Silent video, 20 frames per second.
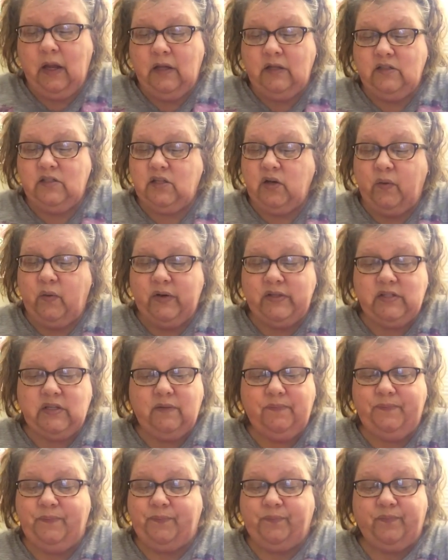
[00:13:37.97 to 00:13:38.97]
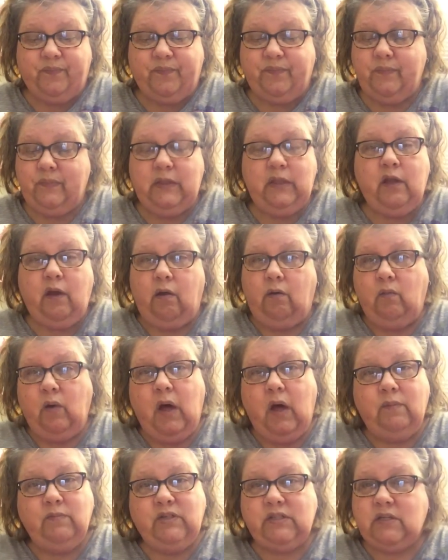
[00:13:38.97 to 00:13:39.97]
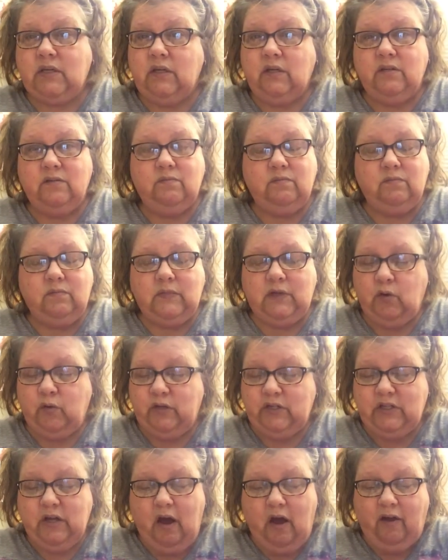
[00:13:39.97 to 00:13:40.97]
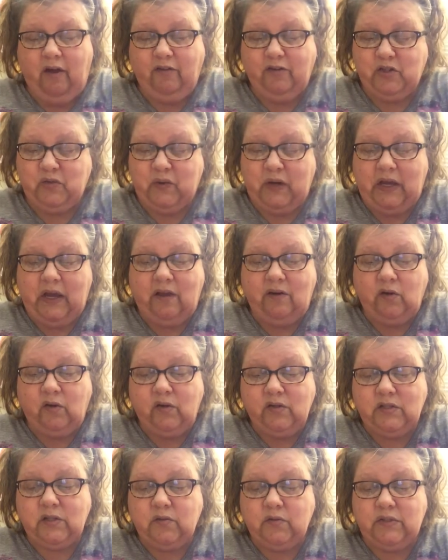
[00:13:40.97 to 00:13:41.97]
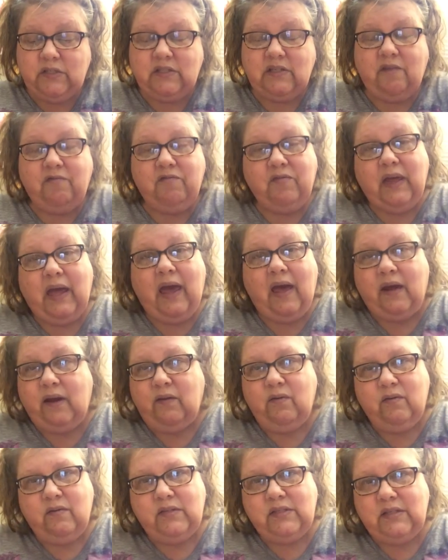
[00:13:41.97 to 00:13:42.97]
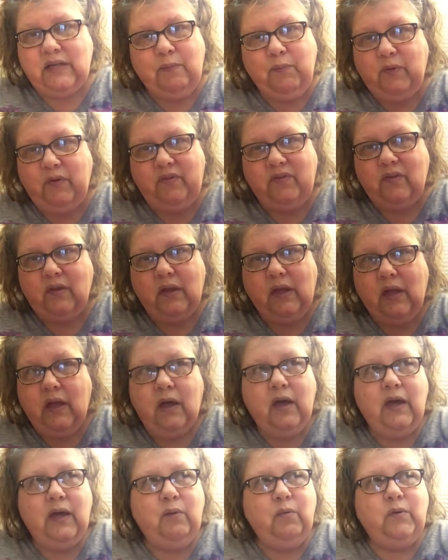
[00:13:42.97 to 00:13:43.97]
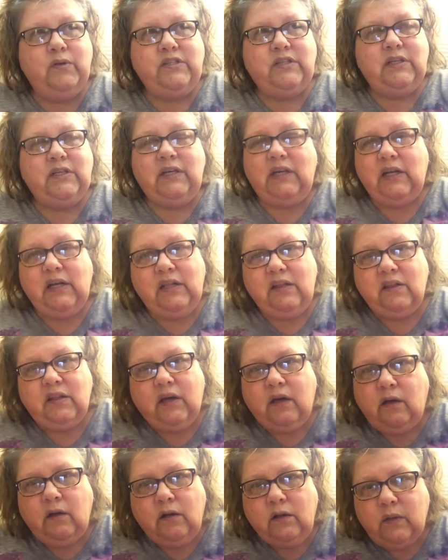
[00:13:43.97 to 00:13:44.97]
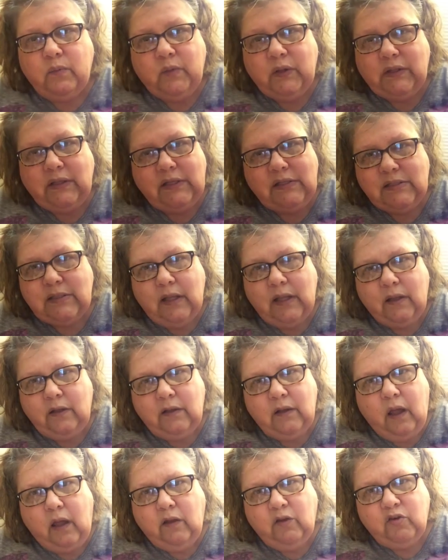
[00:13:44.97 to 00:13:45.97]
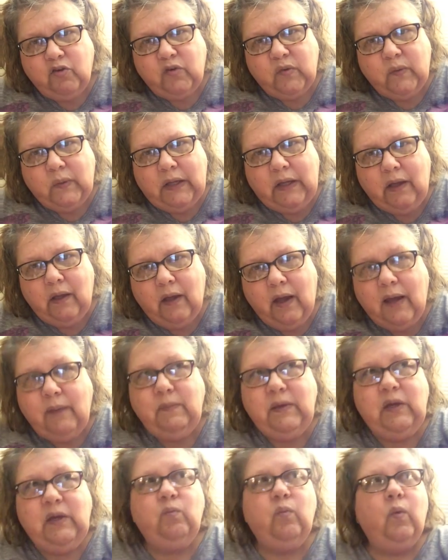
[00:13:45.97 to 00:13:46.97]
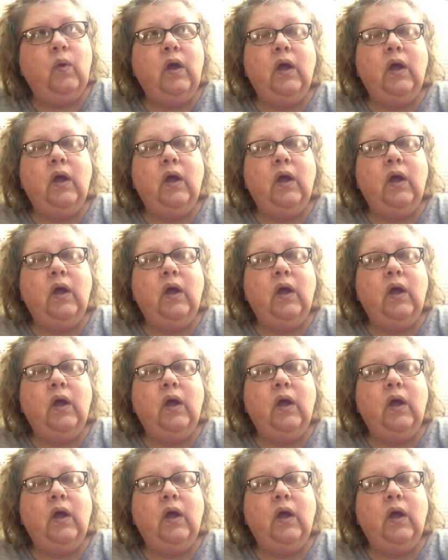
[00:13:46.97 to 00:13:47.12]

So I said, no, I'm just going to go to Dollar Tree, and also the stuff they had at Staples, it wasn't any thicker than what they sell at Dollar Tree. I mean,